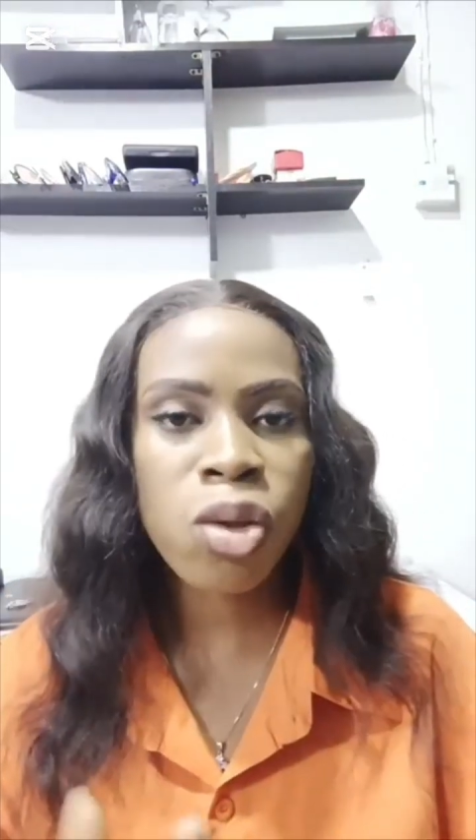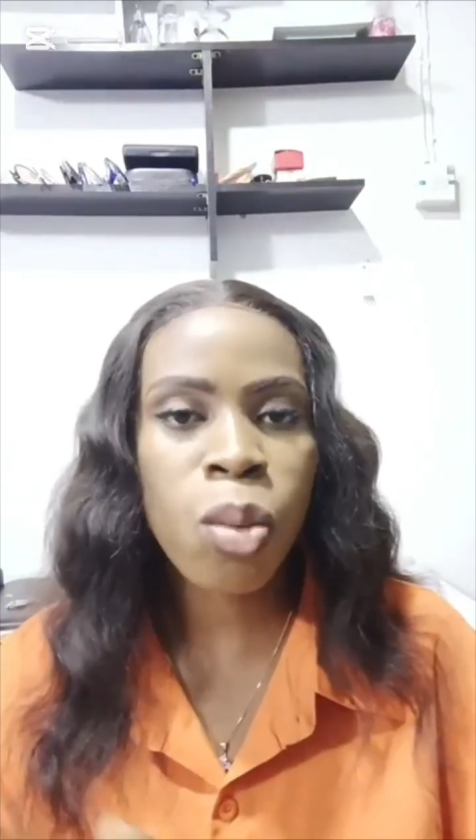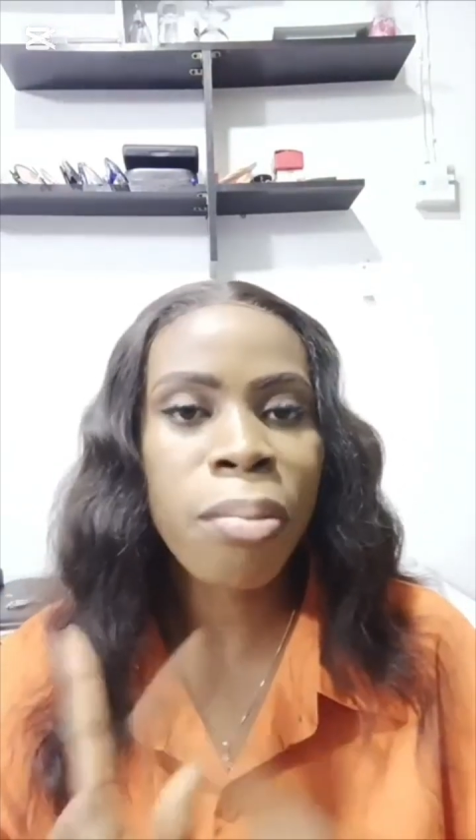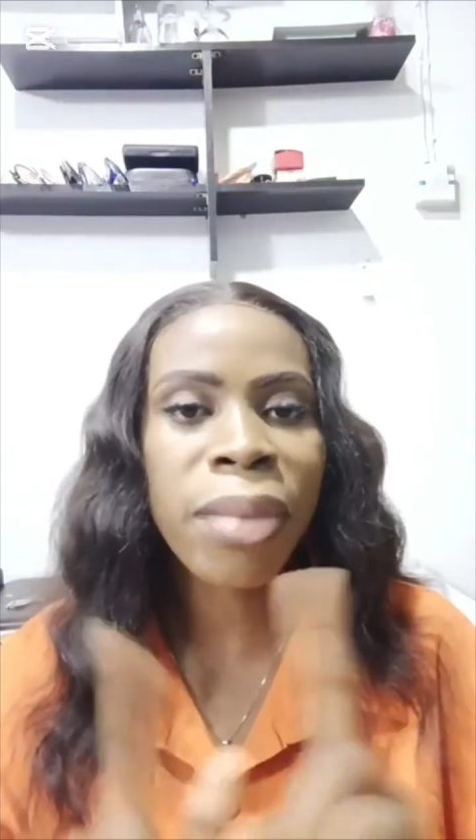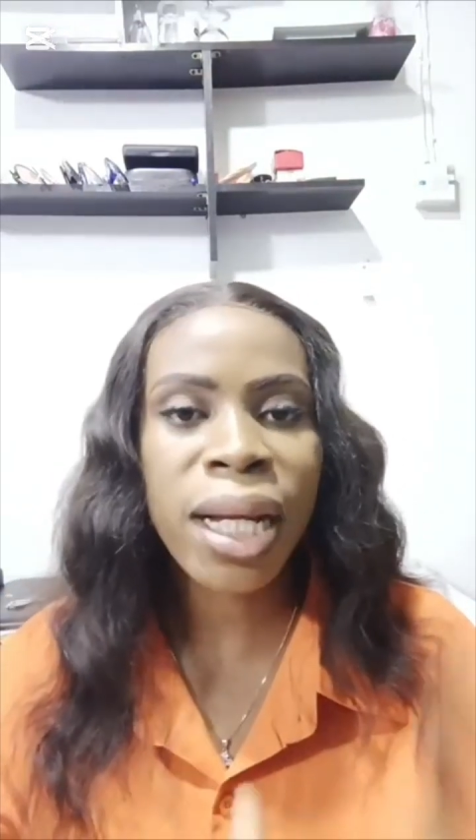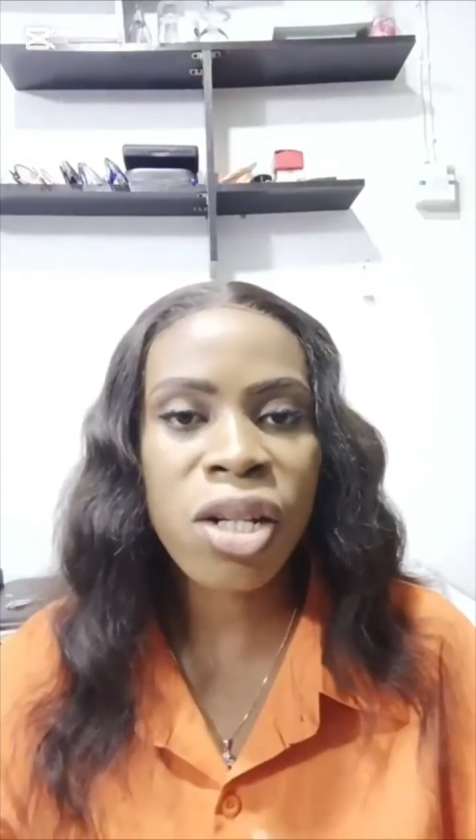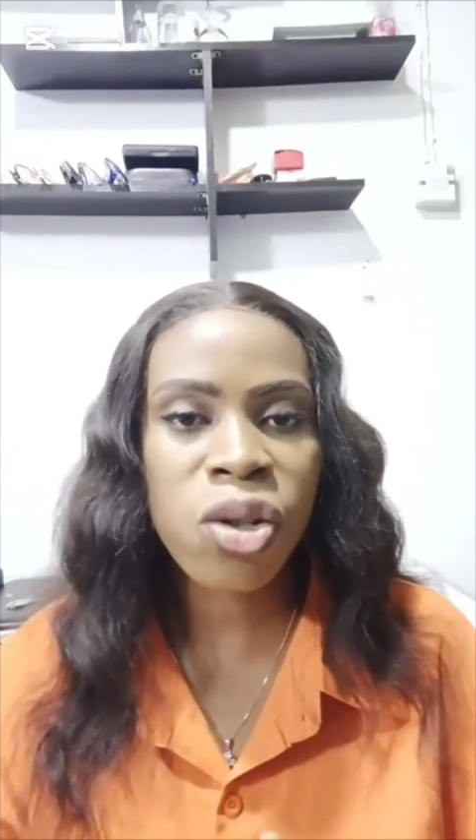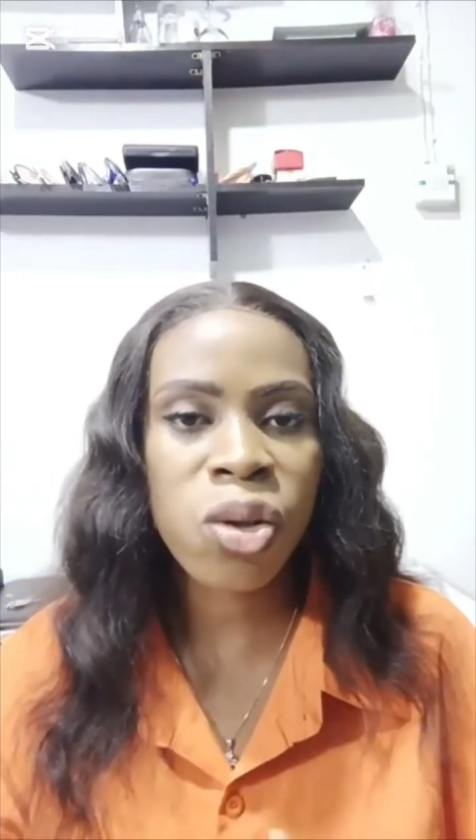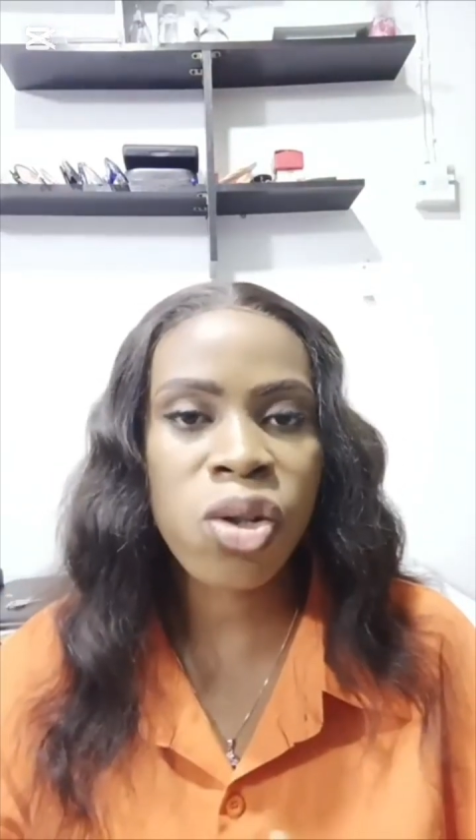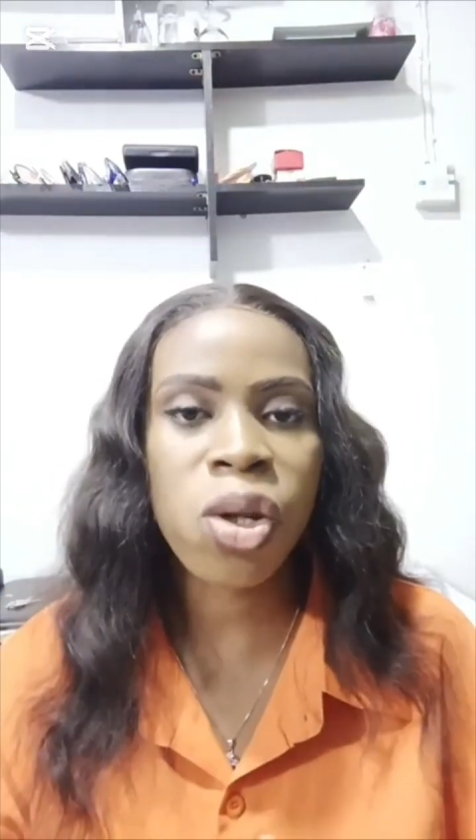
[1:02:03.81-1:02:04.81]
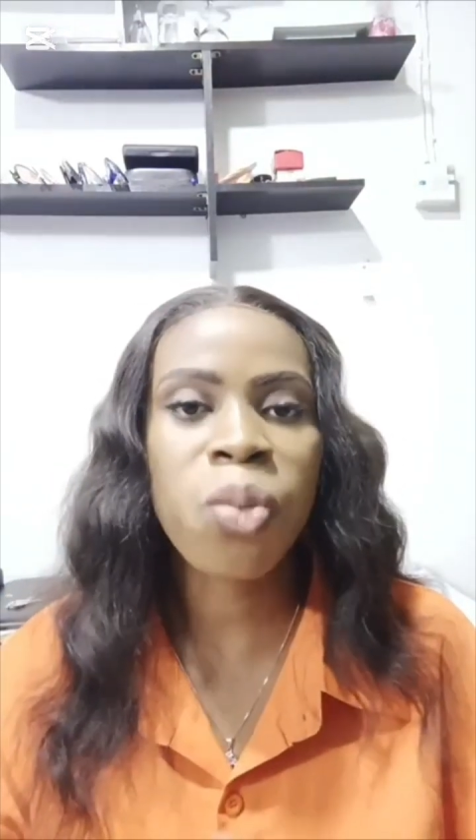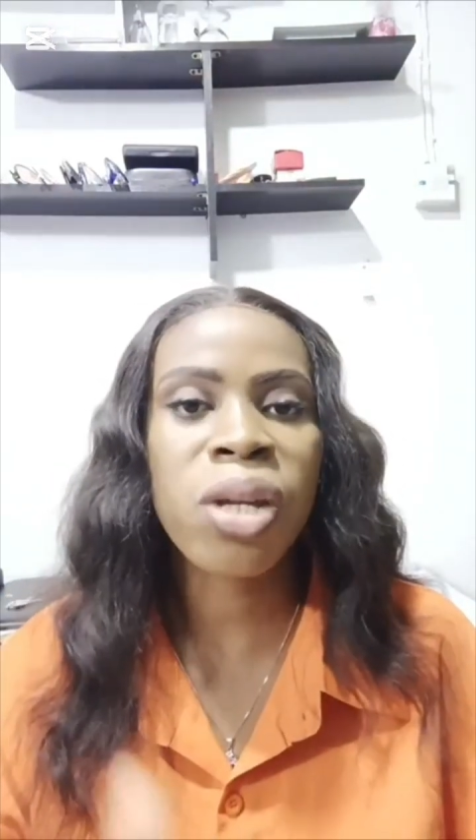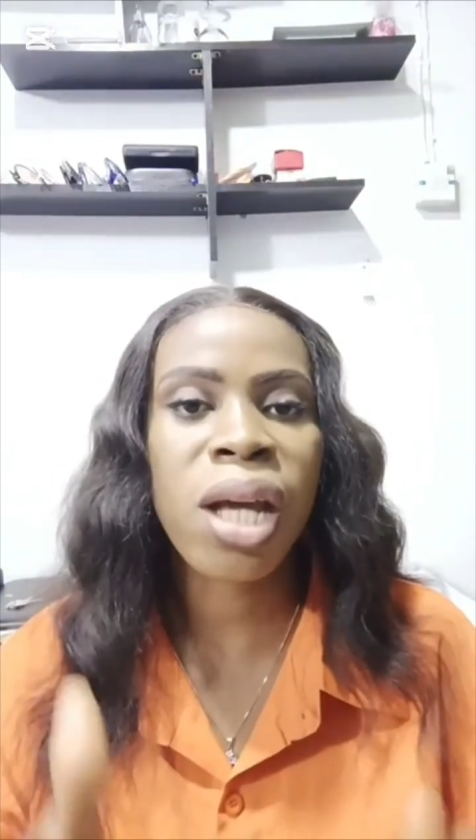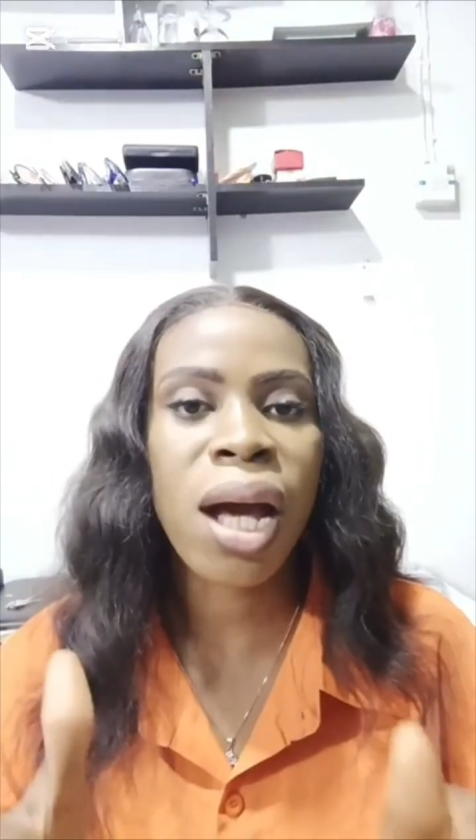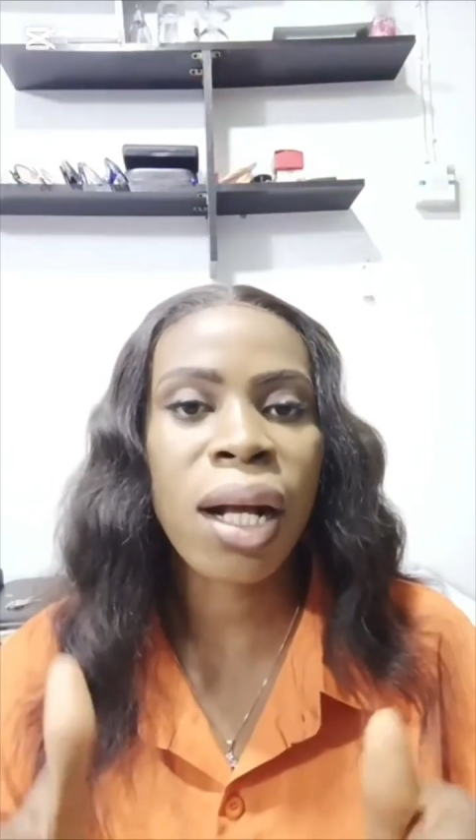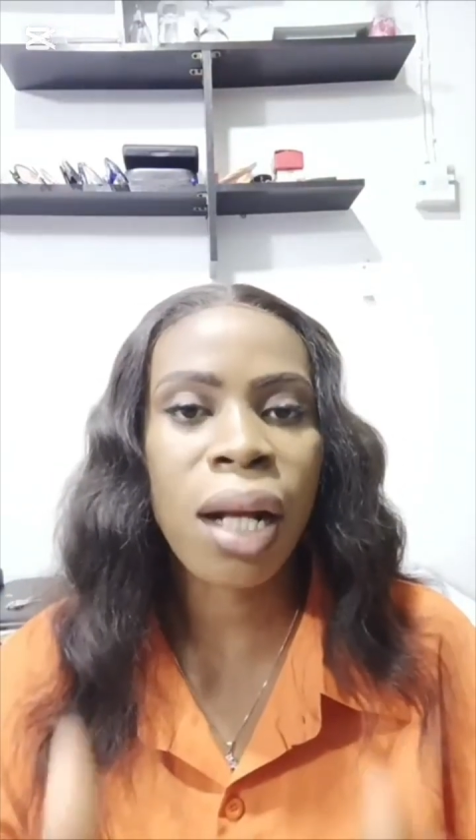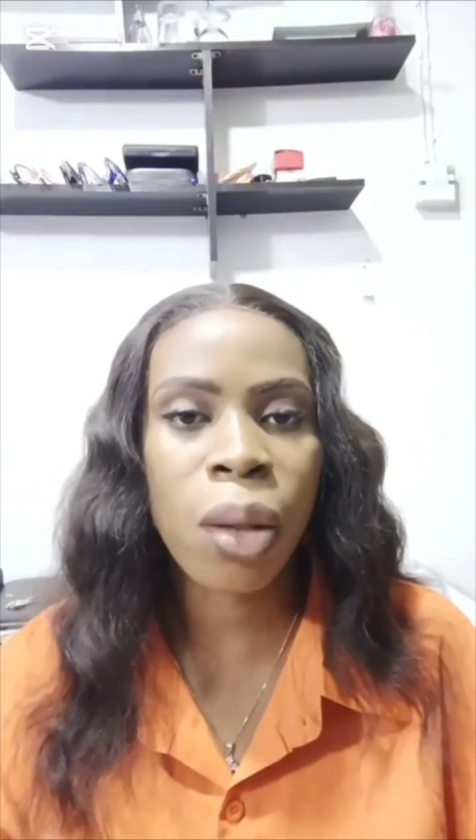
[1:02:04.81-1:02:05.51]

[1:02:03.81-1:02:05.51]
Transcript: to manage your social media